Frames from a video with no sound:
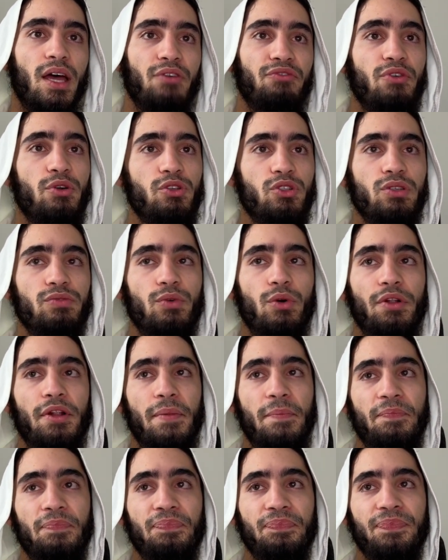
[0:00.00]
First of
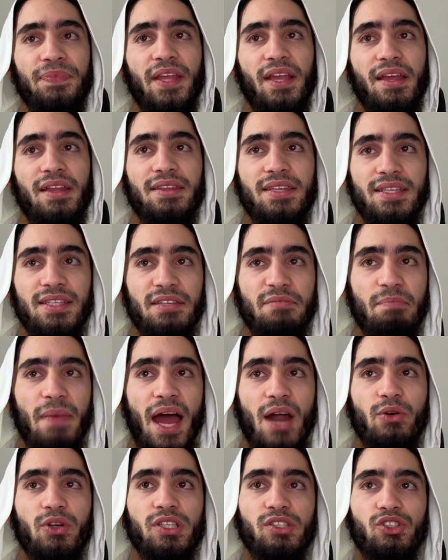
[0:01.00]
all, this
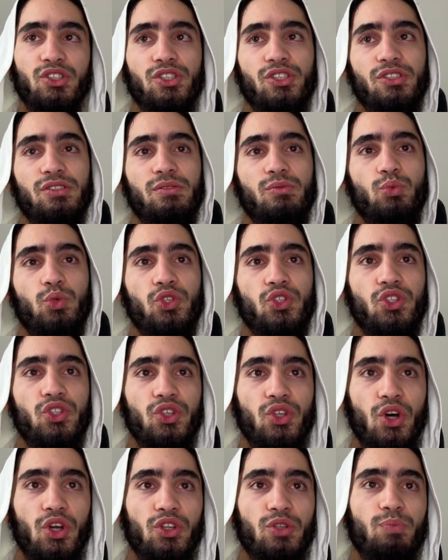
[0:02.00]
marriage was
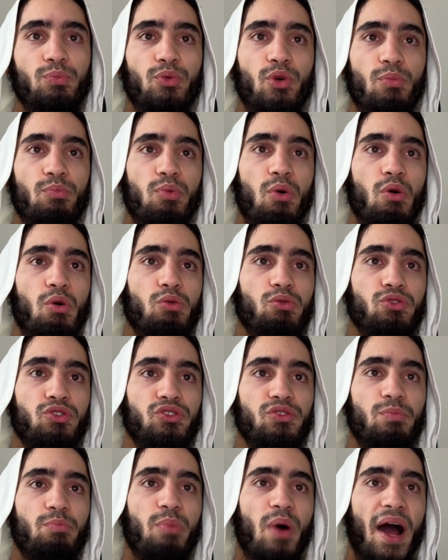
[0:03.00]
not
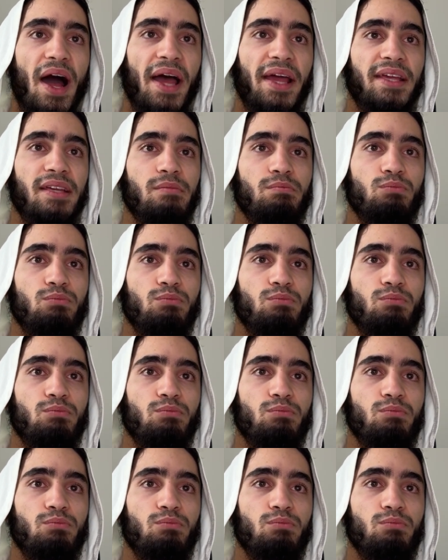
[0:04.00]
proposed by